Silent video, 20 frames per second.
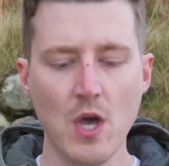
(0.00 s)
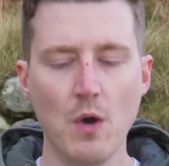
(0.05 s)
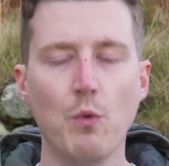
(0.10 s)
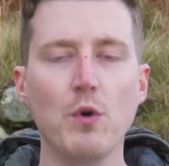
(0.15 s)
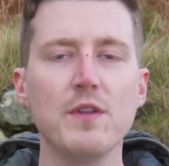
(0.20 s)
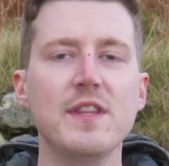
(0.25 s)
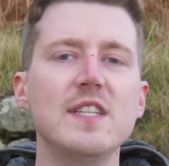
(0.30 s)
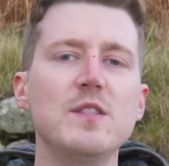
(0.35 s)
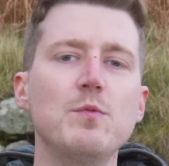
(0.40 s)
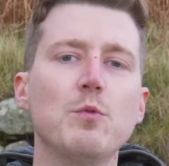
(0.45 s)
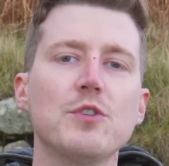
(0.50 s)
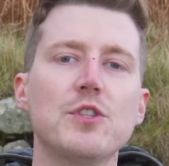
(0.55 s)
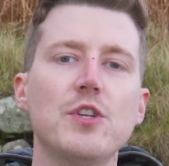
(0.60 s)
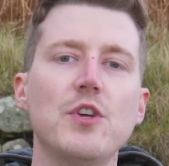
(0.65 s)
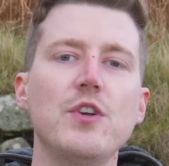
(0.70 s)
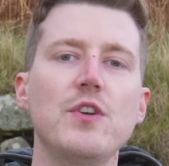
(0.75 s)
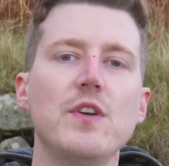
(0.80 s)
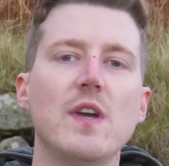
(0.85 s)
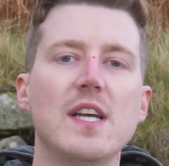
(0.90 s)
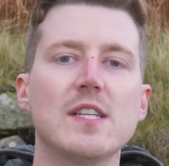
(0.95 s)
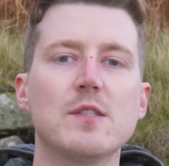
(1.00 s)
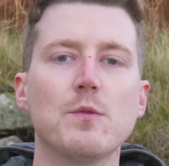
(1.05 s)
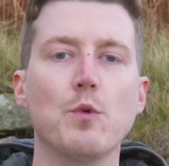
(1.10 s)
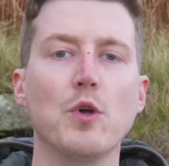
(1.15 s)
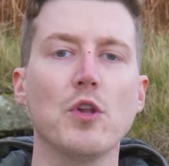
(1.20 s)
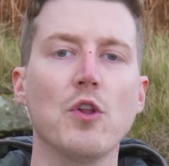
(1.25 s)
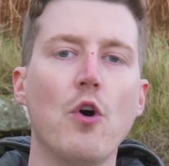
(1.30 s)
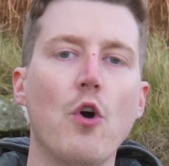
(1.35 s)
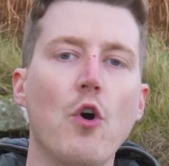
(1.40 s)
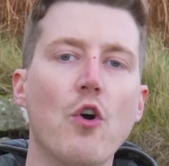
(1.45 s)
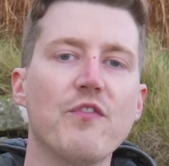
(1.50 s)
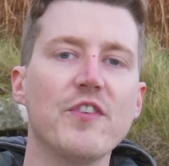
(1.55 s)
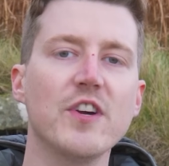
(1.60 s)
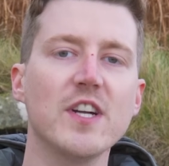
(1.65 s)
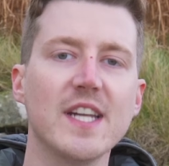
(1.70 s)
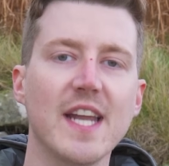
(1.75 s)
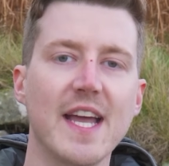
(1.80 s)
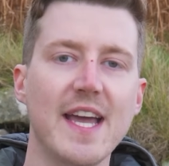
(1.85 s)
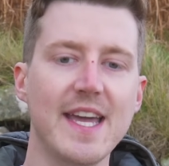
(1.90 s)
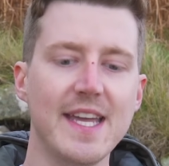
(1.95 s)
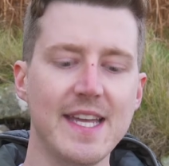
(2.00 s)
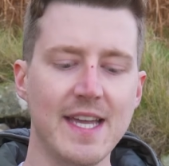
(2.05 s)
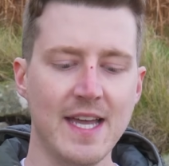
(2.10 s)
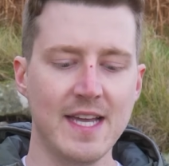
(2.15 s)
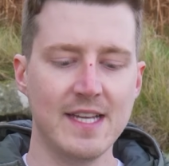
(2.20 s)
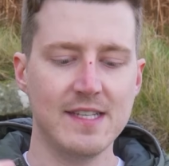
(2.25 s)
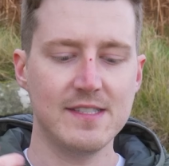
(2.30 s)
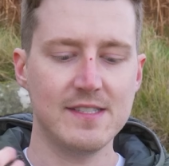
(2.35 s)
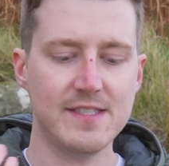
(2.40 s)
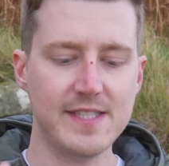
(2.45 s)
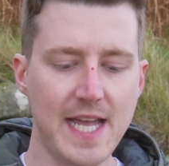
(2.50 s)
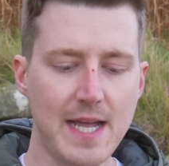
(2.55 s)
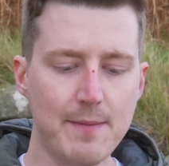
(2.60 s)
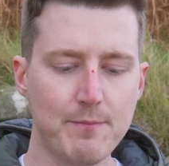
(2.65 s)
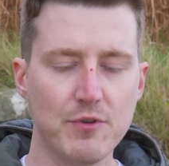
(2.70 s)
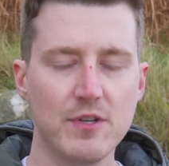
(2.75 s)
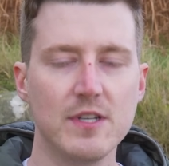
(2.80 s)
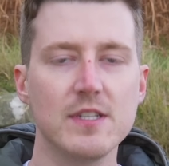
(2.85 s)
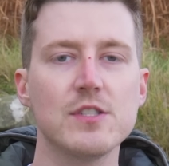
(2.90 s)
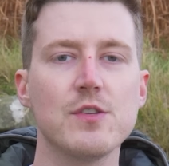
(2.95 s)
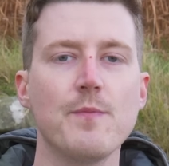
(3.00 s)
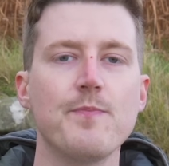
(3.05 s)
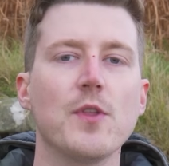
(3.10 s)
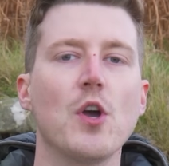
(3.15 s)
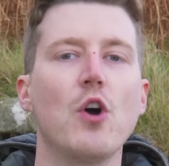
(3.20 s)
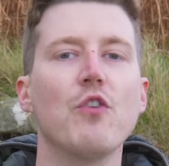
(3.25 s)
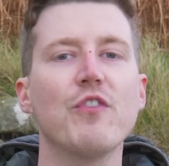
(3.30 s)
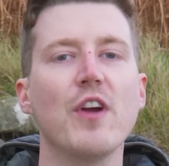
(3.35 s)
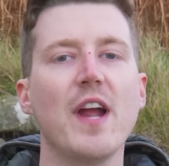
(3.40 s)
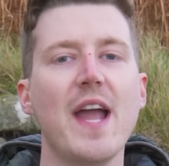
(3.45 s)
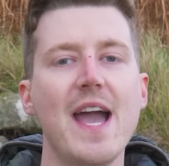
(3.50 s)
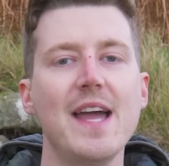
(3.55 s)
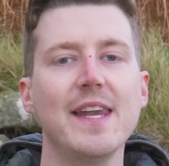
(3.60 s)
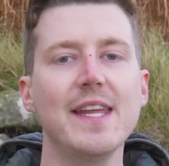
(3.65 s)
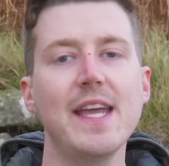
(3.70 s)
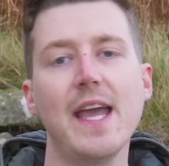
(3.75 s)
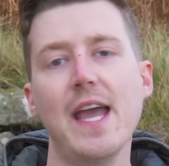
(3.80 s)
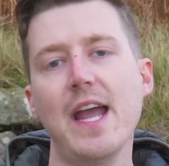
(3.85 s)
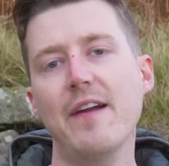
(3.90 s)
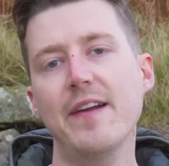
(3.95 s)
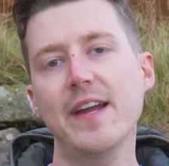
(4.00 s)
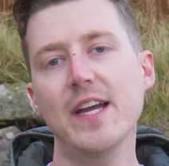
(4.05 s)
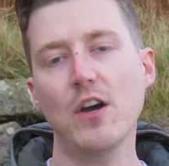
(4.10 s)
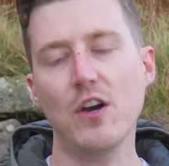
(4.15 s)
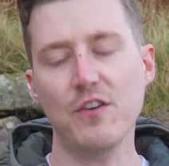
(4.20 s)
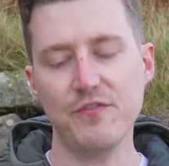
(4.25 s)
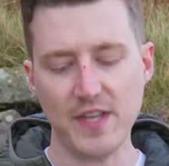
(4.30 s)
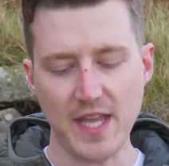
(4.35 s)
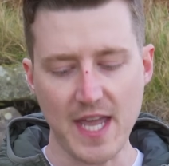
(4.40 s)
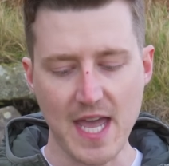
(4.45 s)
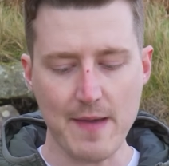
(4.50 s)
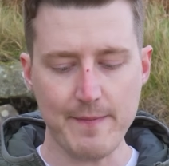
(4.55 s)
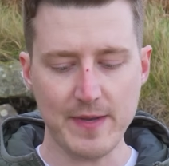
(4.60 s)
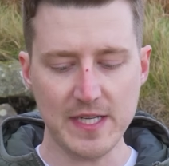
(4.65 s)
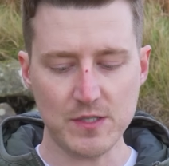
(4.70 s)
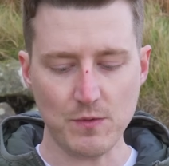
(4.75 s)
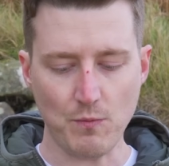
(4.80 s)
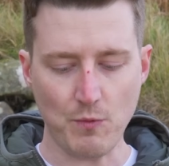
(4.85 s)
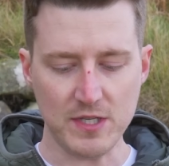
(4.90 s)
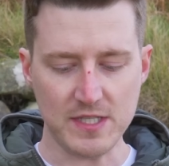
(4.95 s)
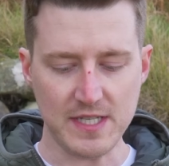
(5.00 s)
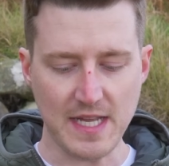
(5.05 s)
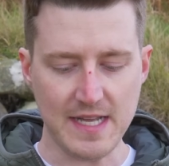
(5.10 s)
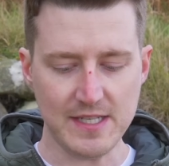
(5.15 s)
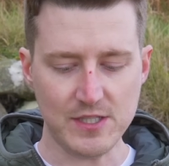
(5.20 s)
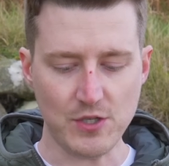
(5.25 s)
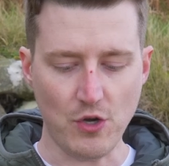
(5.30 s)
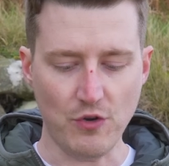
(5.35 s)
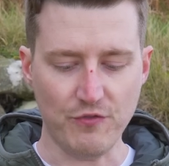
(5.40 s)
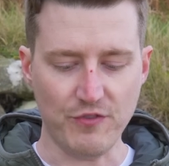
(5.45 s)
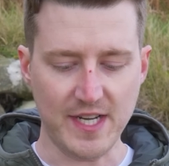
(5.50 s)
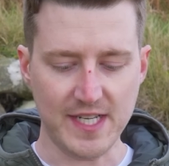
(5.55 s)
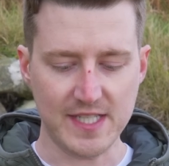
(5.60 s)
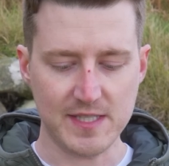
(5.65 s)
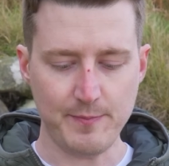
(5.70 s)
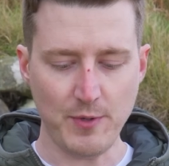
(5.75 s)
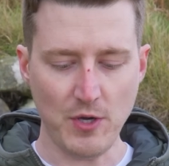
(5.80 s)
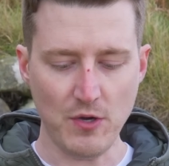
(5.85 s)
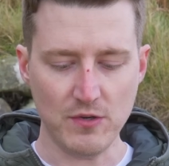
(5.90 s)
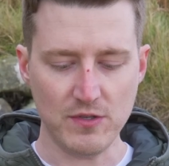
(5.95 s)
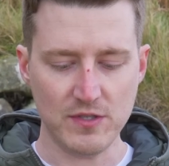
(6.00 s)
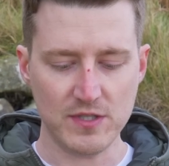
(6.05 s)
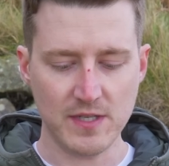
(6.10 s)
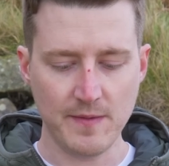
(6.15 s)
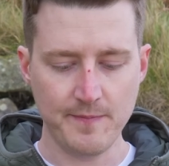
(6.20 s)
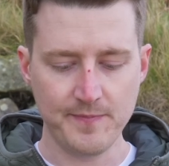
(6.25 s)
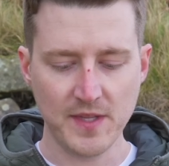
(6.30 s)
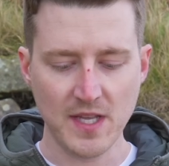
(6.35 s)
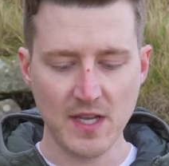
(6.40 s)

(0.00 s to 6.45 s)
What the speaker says: what this will do is it will overlay zebras over any area of the image which is overexposed.